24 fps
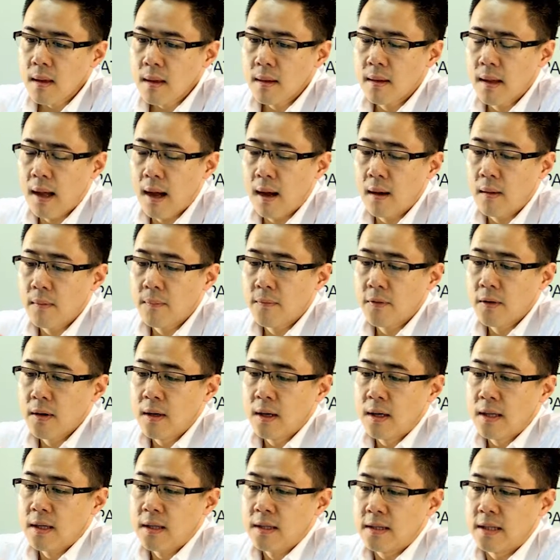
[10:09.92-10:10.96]
Now,
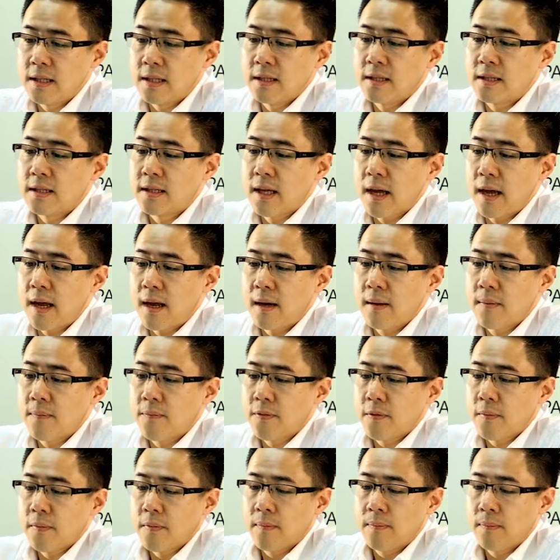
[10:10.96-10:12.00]
since then,
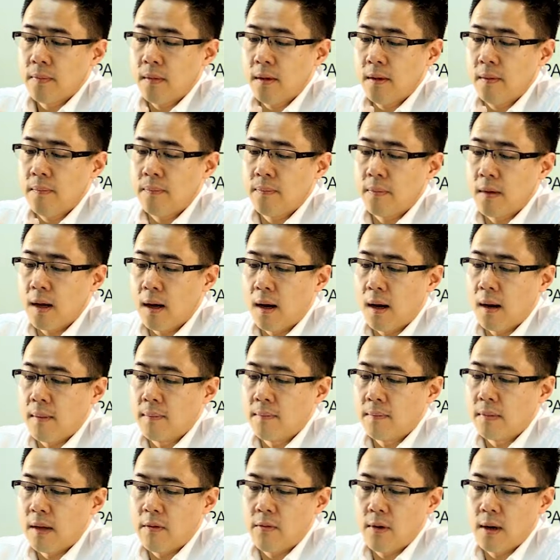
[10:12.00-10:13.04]

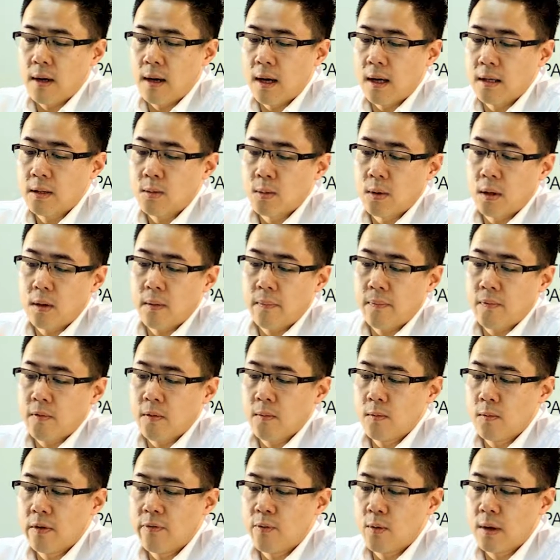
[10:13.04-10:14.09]
they realized, well,
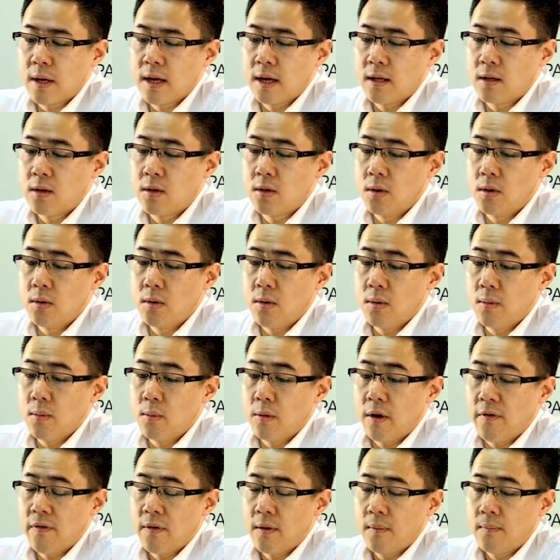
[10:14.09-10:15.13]
if we can do
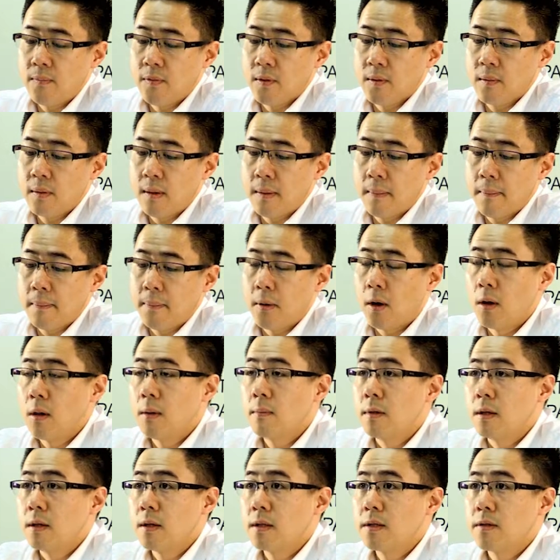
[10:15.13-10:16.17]
with
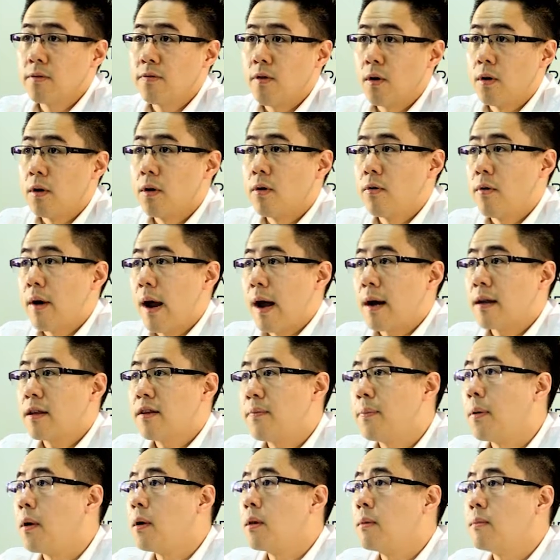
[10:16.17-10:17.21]
polymers,
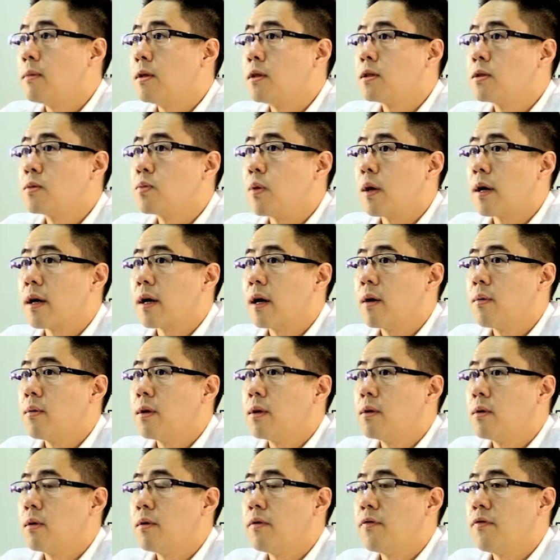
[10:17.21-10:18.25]
photoreactive polymers, why can't
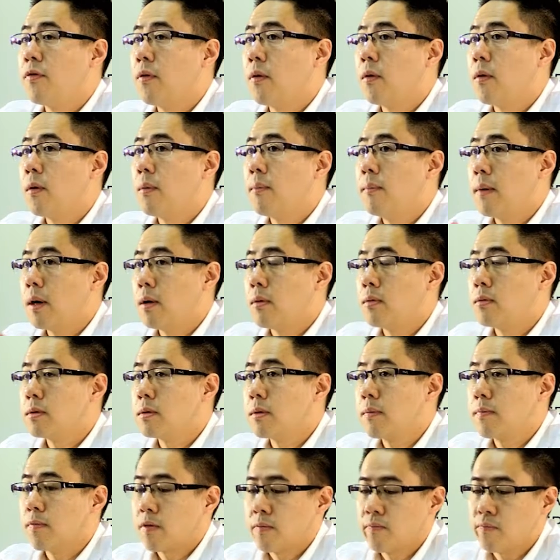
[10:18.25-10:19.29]
we do it for
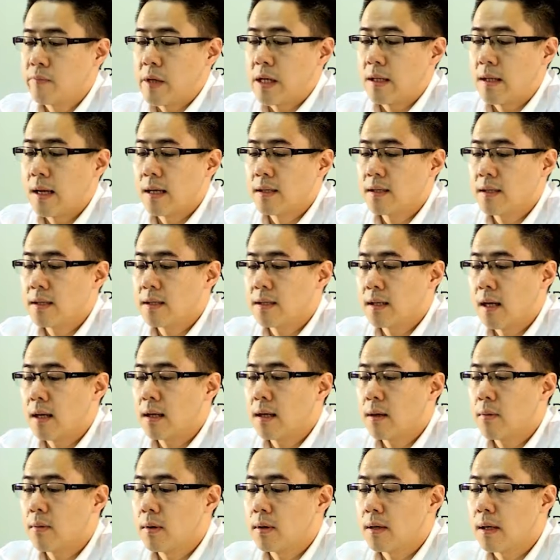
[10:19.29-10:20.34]
metals? And that's
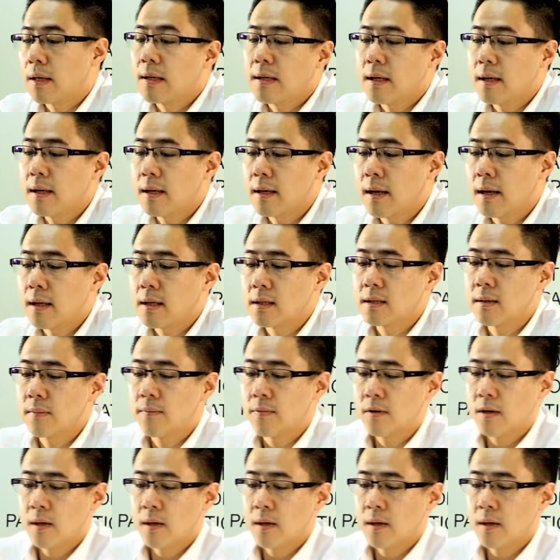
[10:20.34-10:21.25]
exactly what they did next.